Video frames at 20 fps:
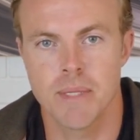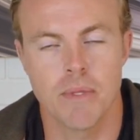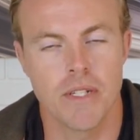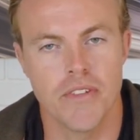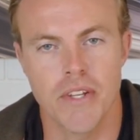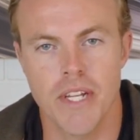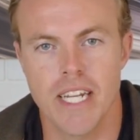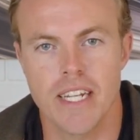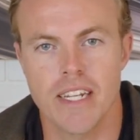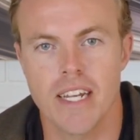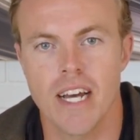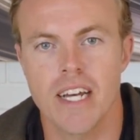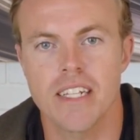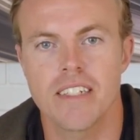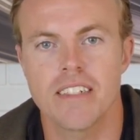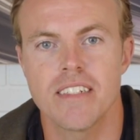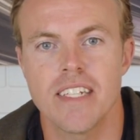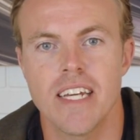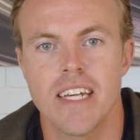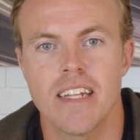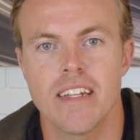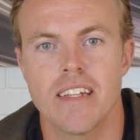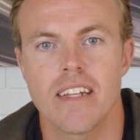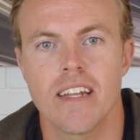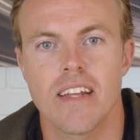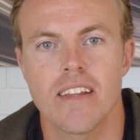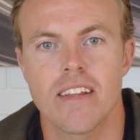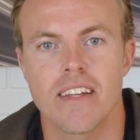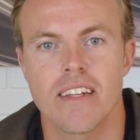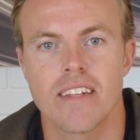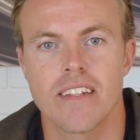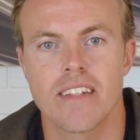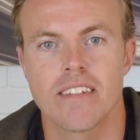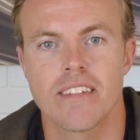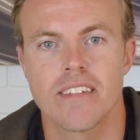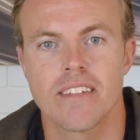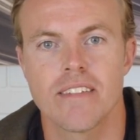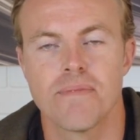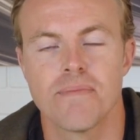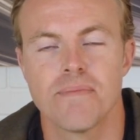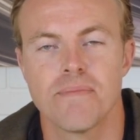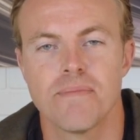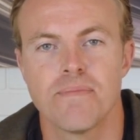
But if you cannot stand the nothingness,